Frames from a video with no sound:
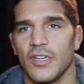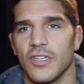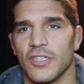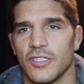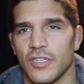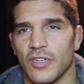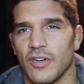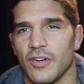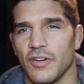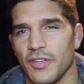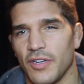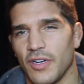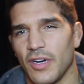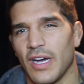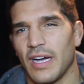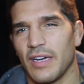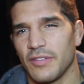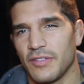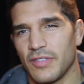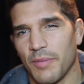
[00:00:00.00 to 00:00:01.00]
So, you know,
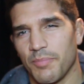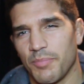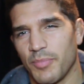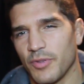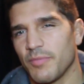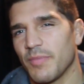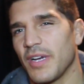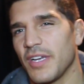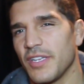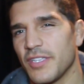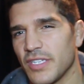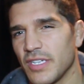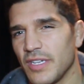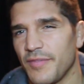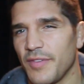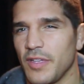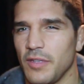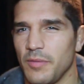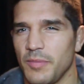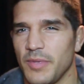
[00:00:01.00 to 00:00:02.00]
I, I put
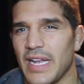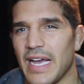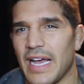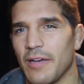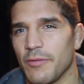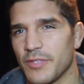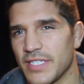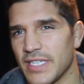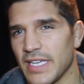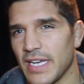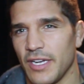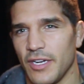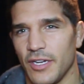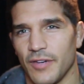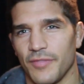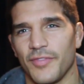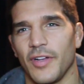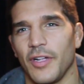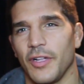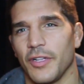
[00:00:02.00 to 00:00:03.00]
myself a little bit outside
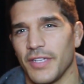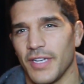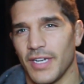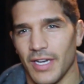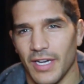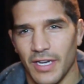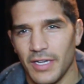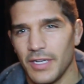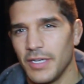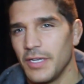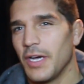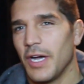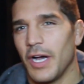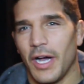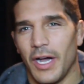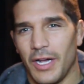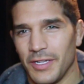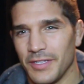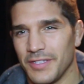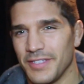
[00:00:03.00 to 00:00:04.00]
of all the,
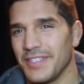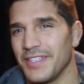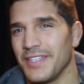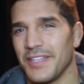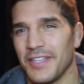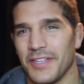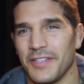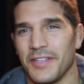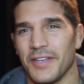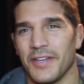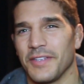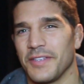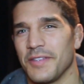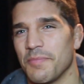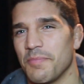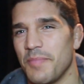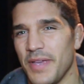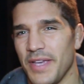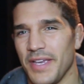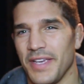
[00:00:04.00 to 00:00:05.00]
all the the, the
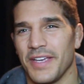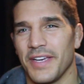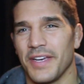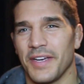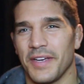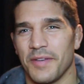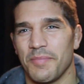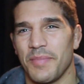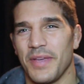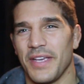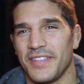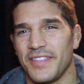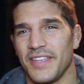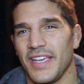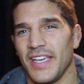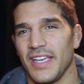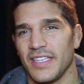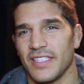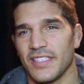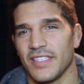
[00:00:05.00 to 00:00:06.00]
big uh, big
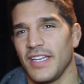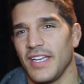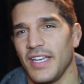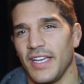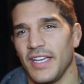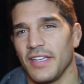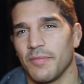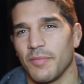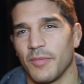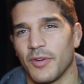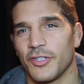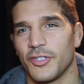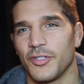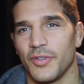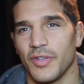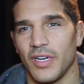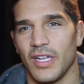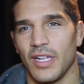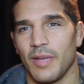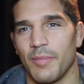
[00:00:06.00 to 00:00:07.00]
things in
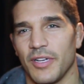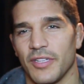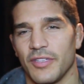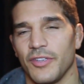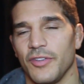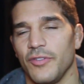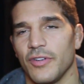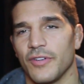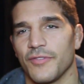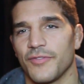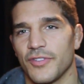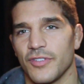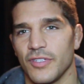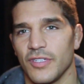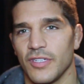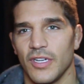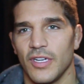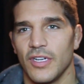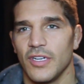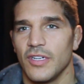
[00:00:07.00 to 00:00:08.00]
Montreal about the
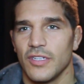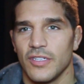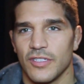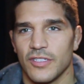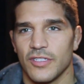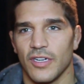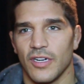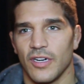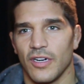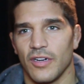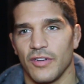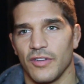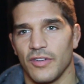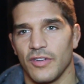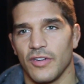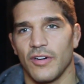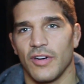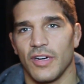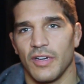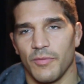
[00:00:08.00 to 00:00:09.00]
UFC. So you
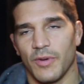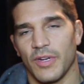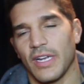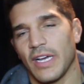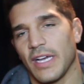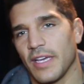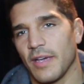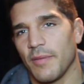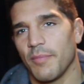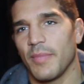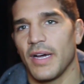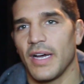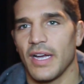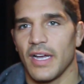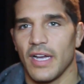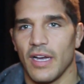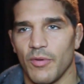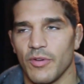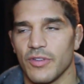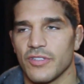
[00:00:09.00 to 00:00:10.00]
know, when I came
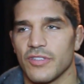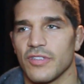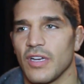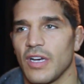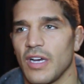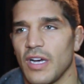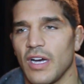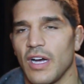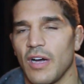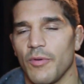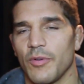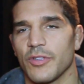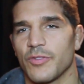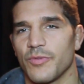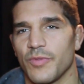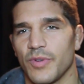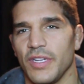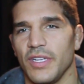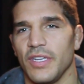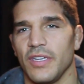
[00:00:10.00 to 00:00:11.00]
back, I was uh, I was
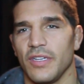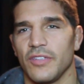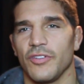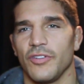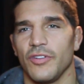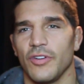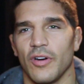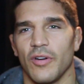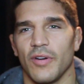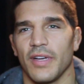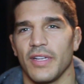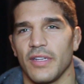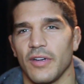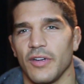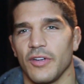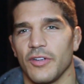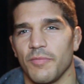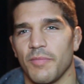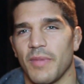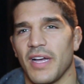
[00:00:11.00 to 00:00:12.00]
ready to go and a
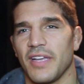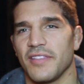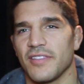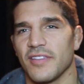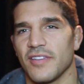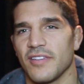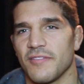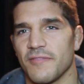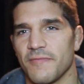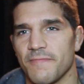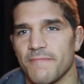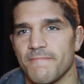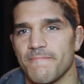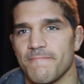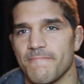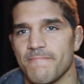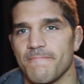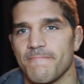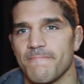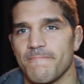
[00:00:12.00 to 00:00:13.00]
good mindset.
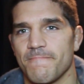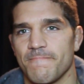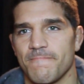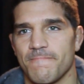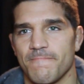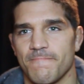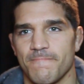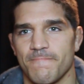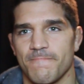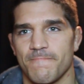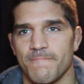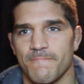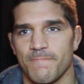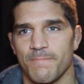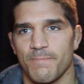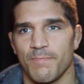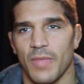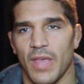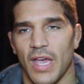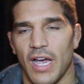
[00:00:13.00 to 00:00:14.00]
Where were you at in New York?
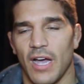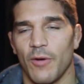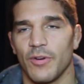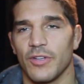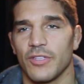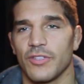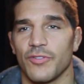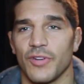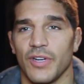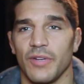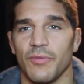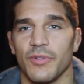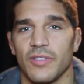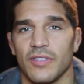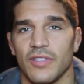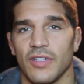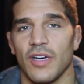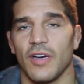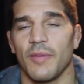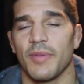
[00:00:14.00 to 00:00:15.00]
I went train
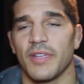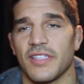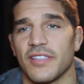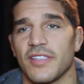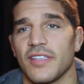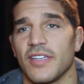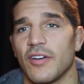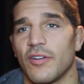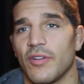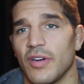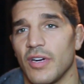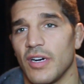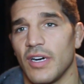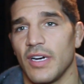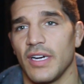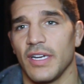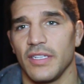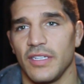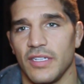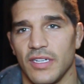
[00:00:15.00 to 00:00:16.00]
with uh,
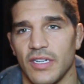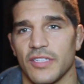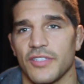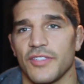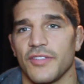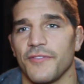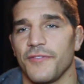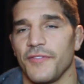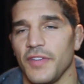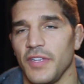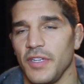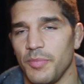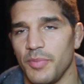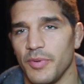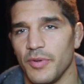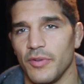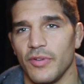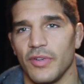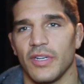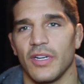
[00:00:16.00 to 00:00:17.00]
Matsera and
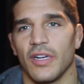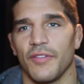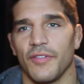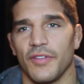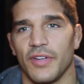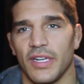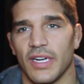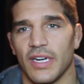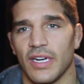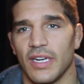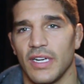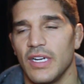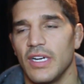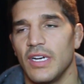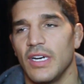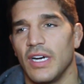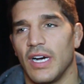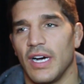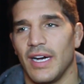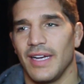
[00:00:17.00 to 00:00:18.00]
Filippo, and over there.
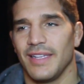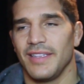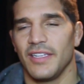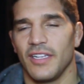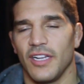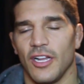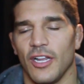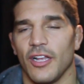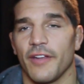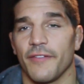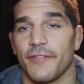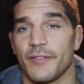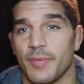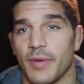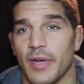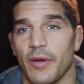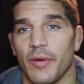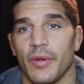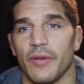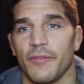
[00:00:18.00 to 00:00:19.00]
I did a lot of
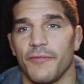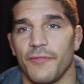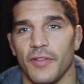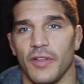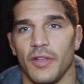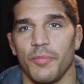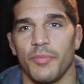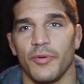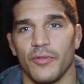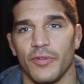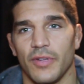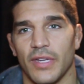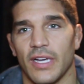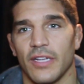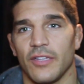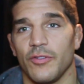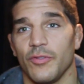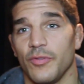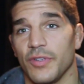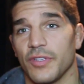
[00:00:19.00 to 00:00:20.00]
sparring with Filippo,
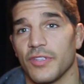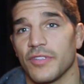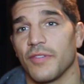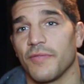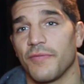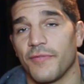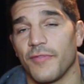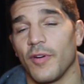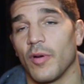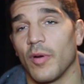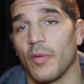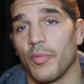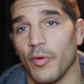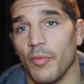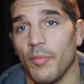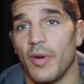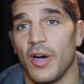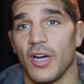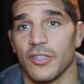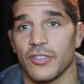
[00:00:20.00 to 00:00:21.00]
that who is a former pro
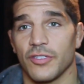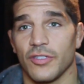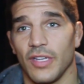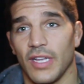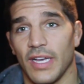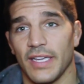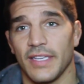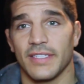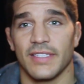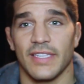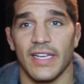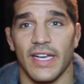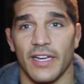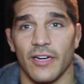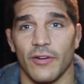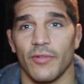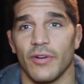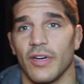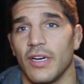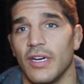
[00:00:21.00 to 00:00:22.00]
boxer like
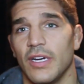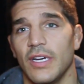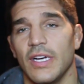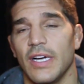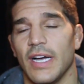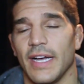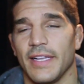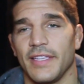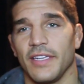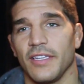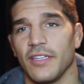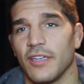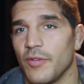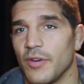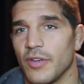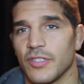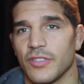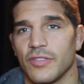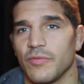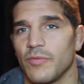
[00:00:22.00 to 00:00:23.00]
Sakara. I think that
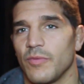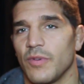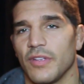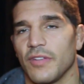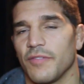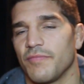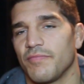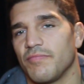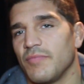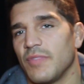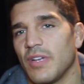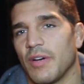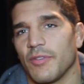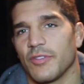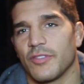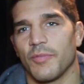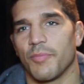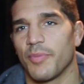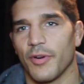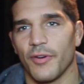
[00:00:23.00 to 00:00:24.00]
was one of, that
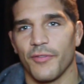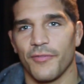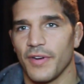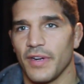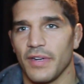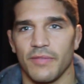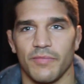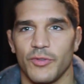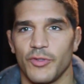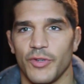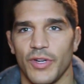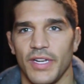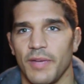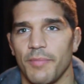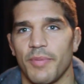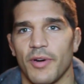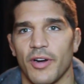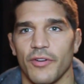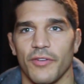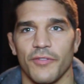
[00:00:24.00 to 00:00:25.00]
was the perfect
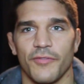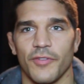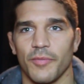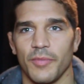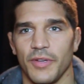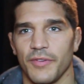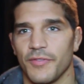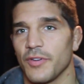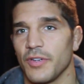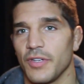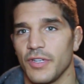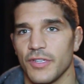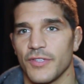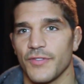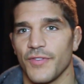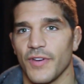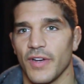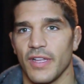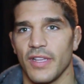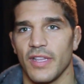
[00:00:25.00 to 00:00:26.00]
training partner for me for
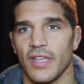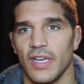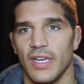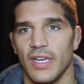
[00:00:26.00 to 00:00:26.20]
this fight.